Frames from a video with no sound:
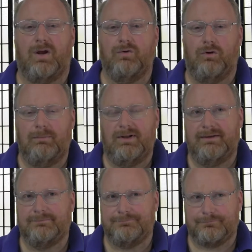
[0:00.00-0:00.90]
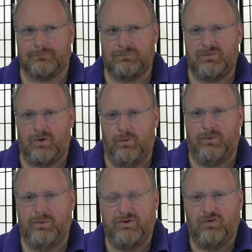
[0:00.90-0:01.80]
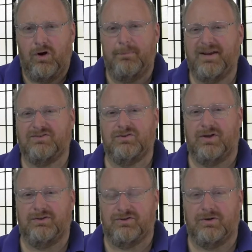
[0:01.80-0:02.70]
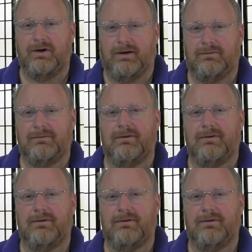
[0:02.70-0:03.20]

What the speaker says: Normally, when we draw pixels on the screen,